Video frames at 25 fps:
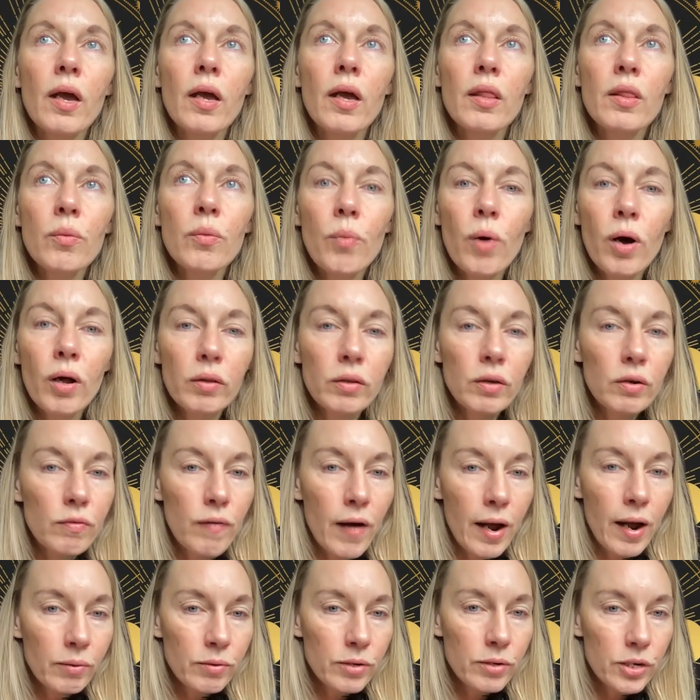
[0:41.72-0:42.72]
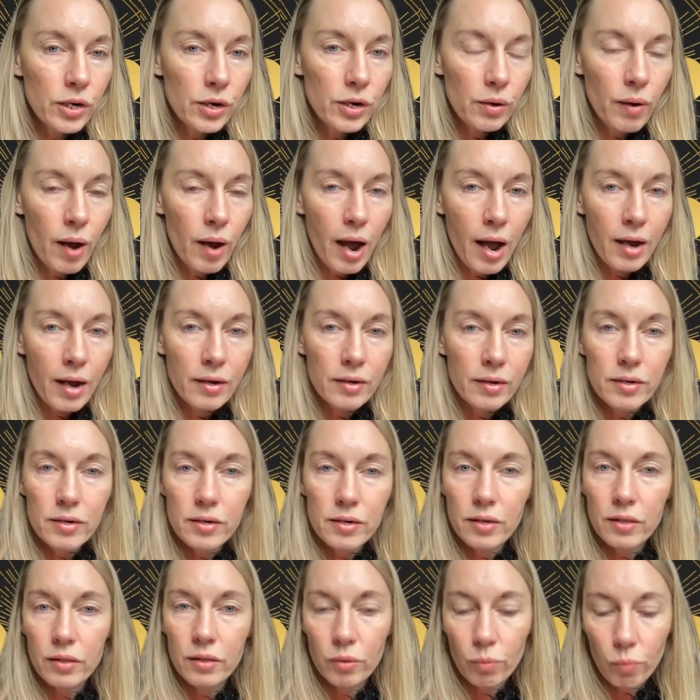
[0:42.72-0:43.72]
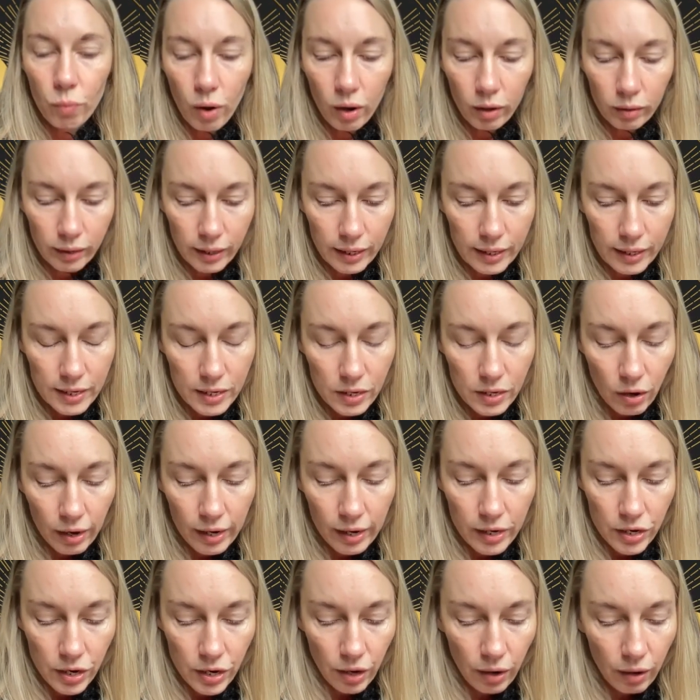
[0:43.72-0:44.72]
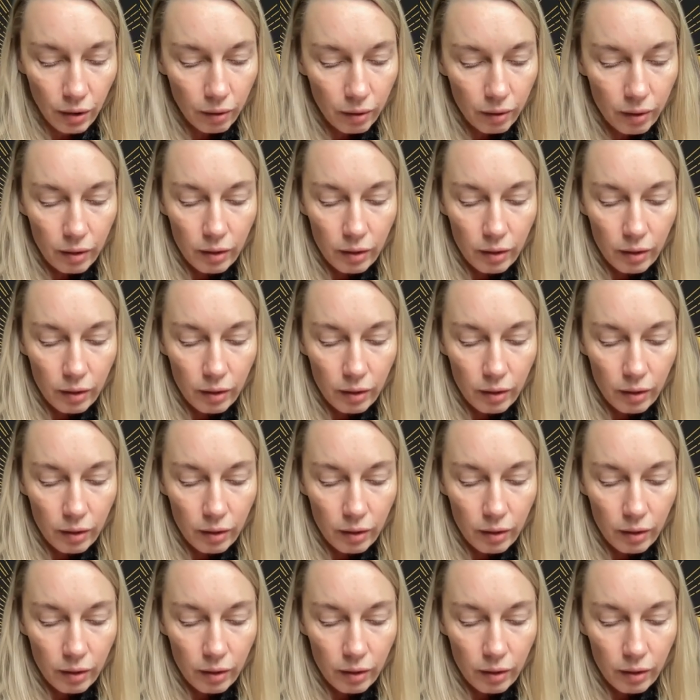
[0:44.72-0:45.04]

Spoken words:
in the world around you and the world inside you.